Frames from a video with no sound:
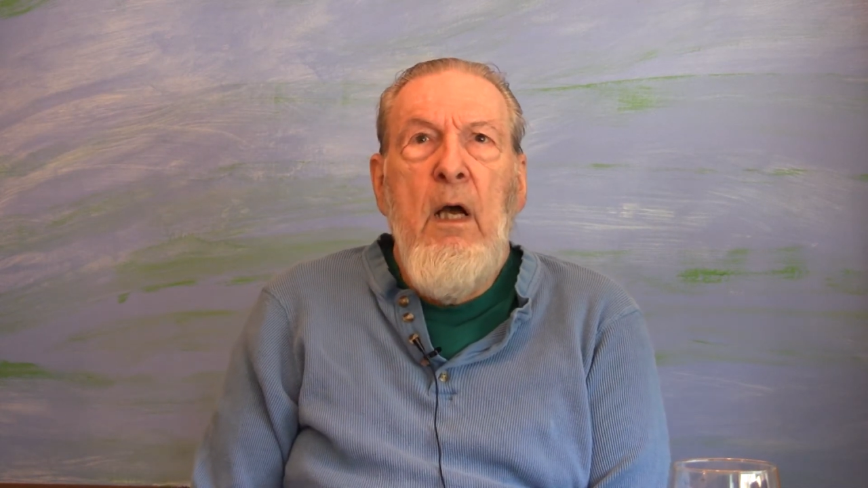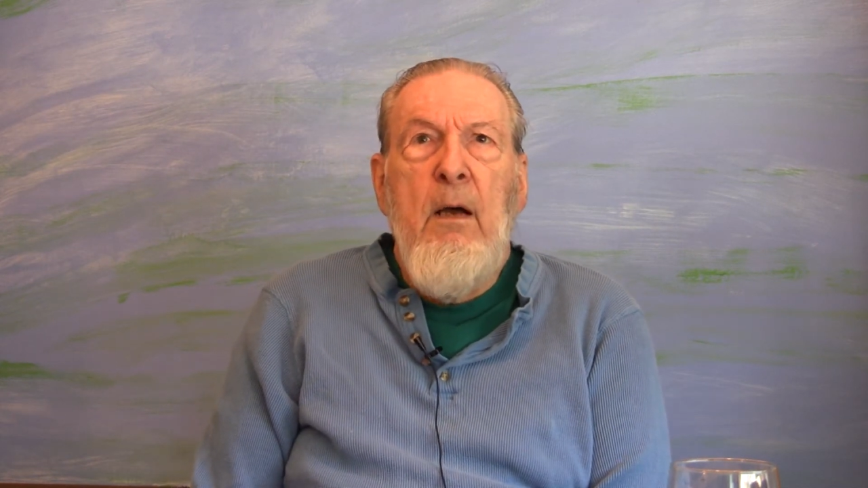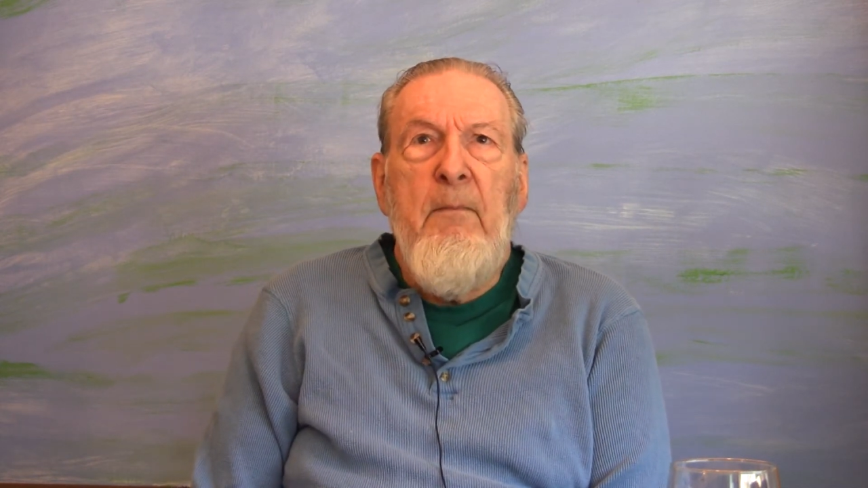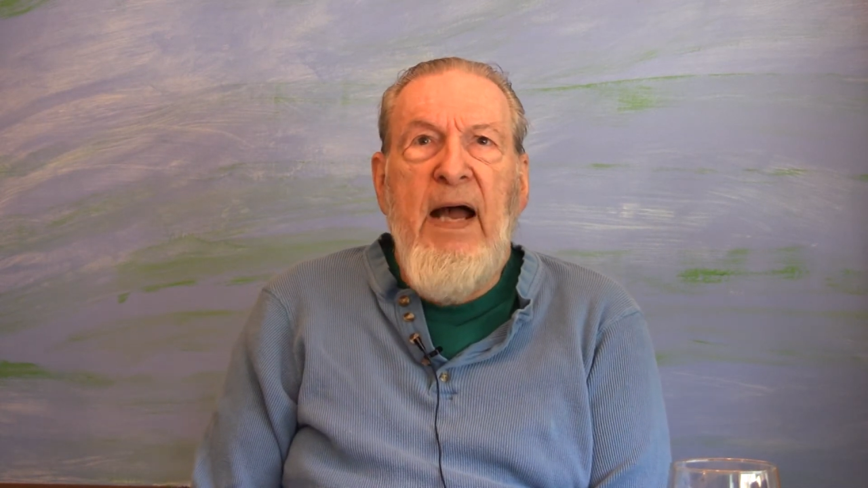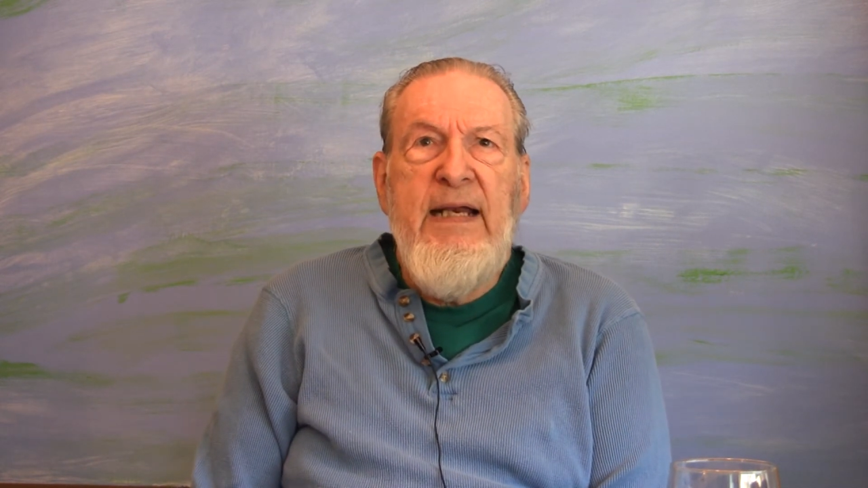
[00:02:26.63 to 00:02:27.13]

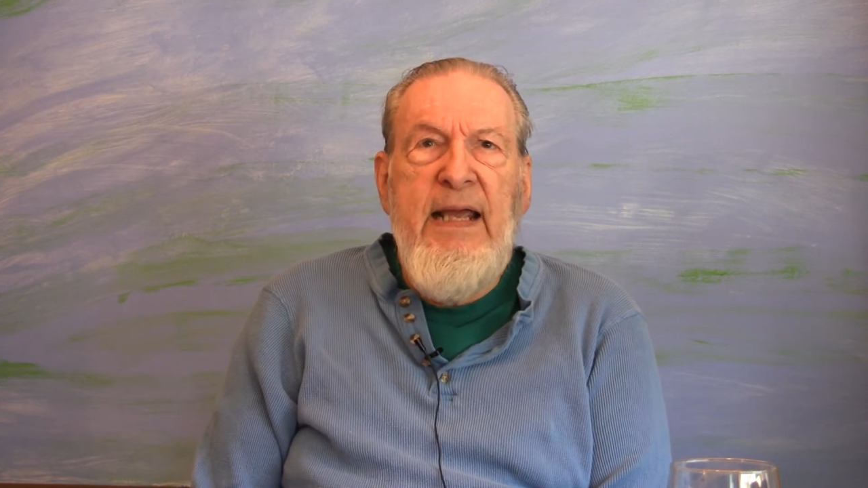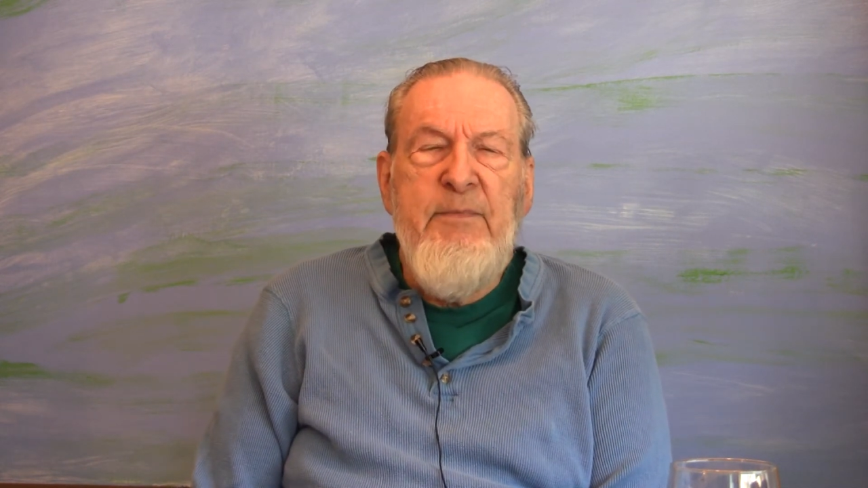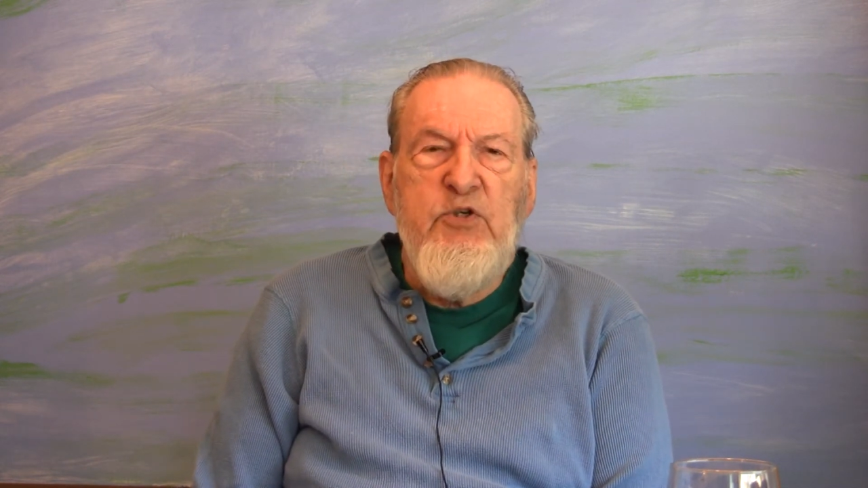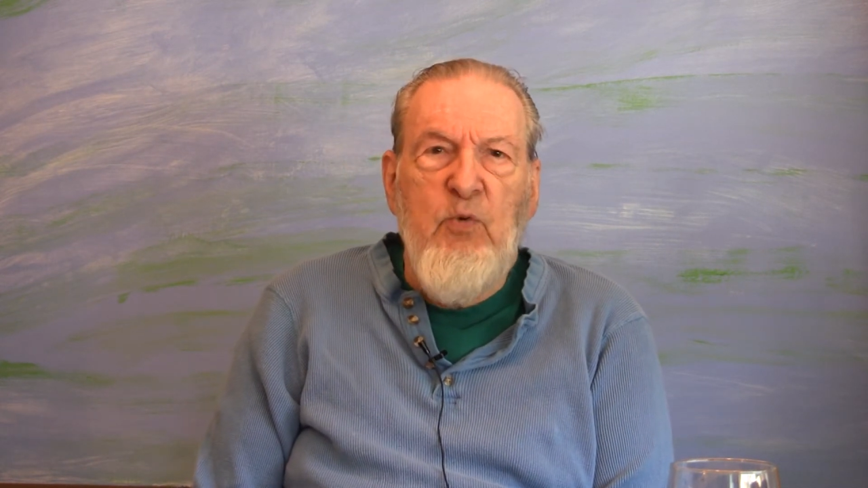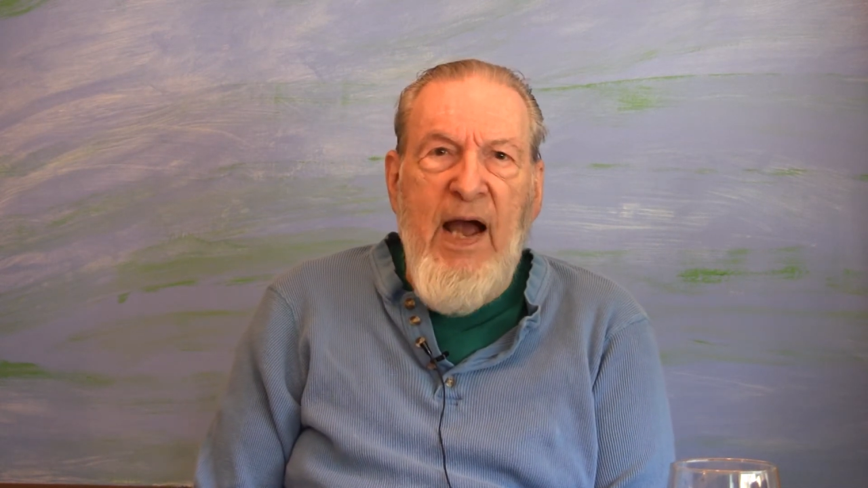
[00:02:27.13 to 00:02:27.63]
my name
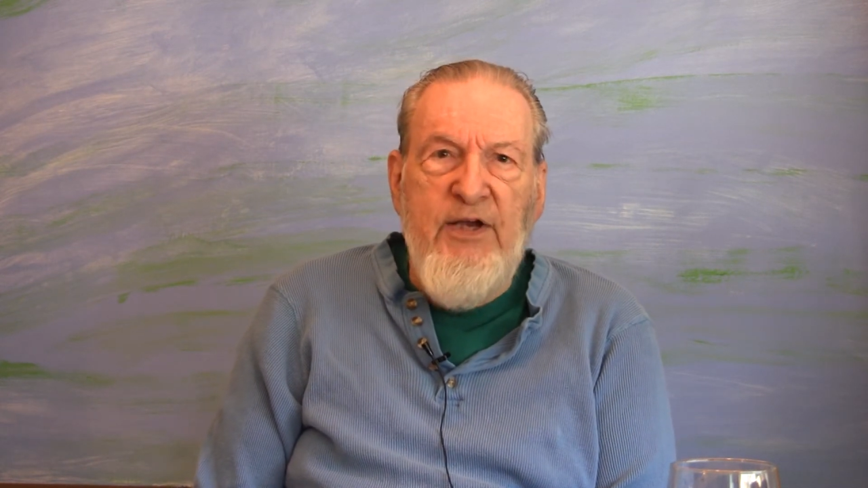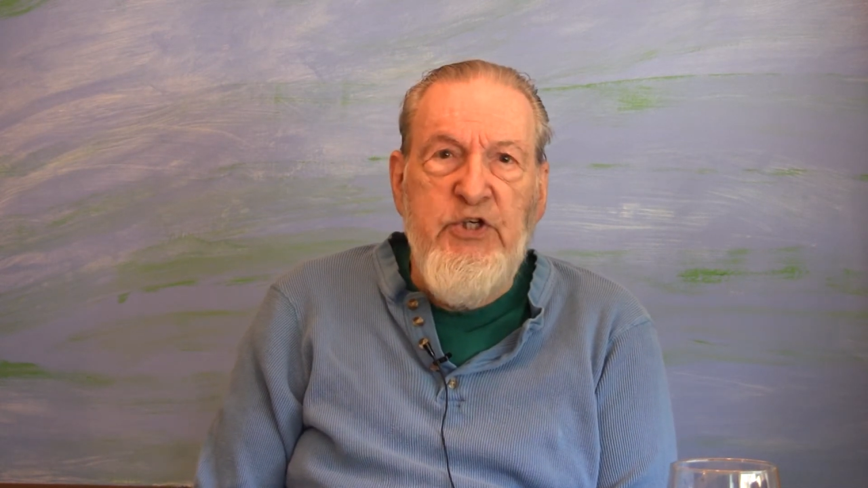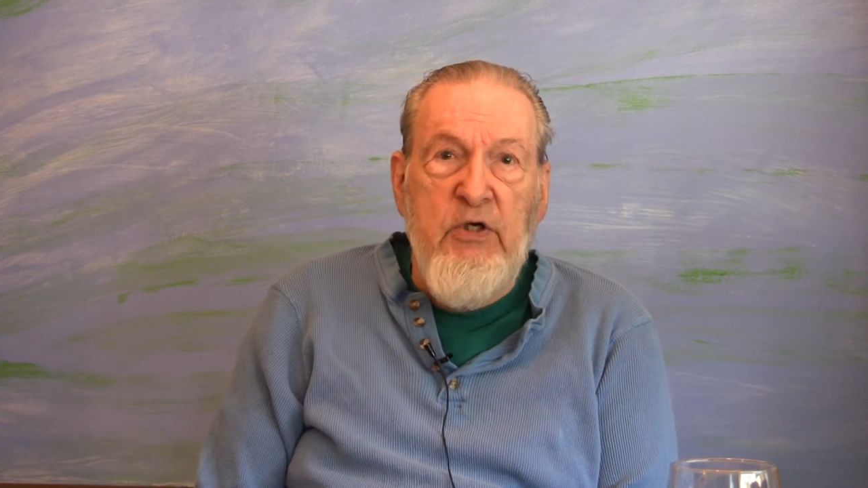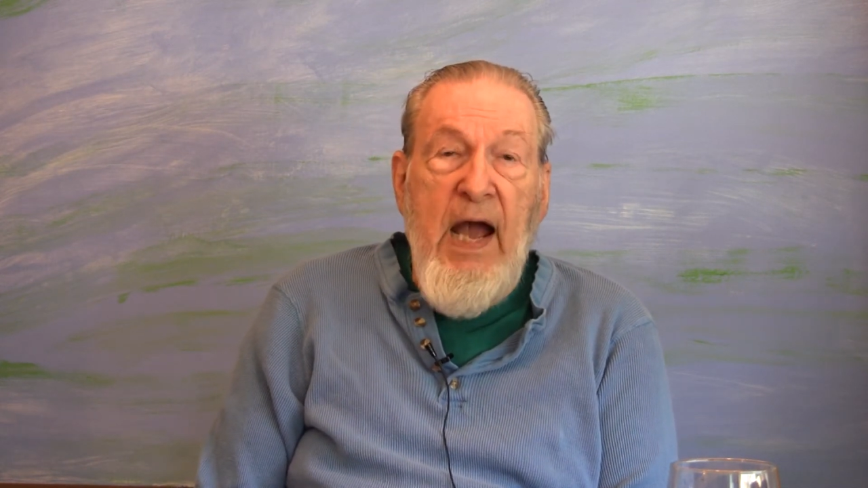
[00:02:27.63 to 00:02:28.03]
is Roger.